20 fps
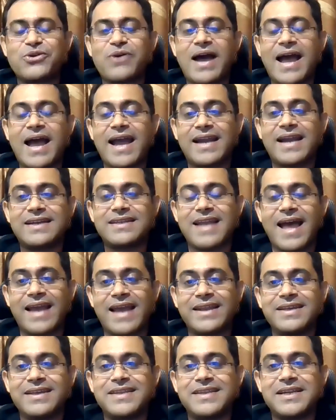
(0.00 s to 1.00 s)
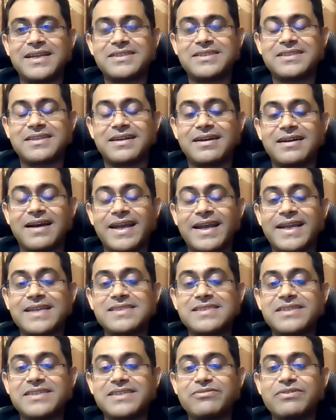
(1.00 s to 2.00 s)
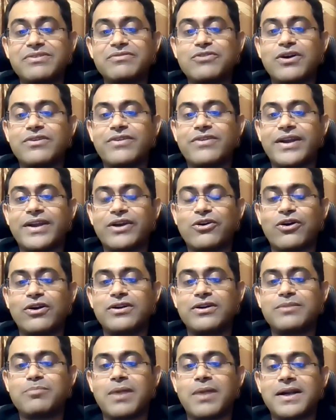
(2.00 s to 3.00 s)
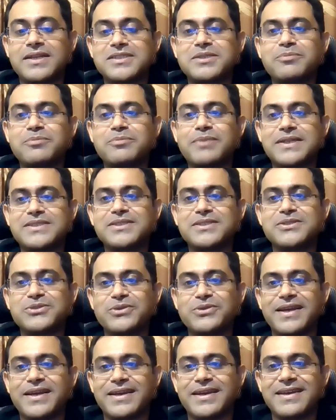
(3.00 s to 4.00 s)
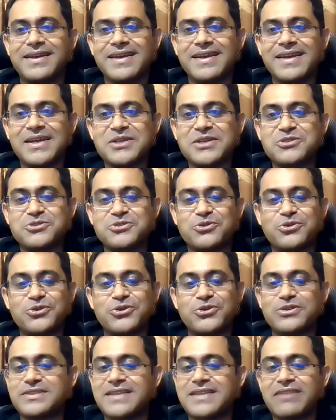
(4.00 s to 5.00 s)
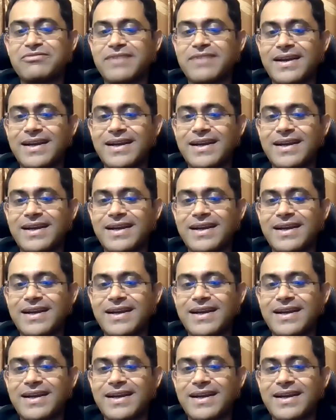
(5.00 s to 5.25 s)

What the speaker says: to add, Annie, that I can see we've got record participation today. So you're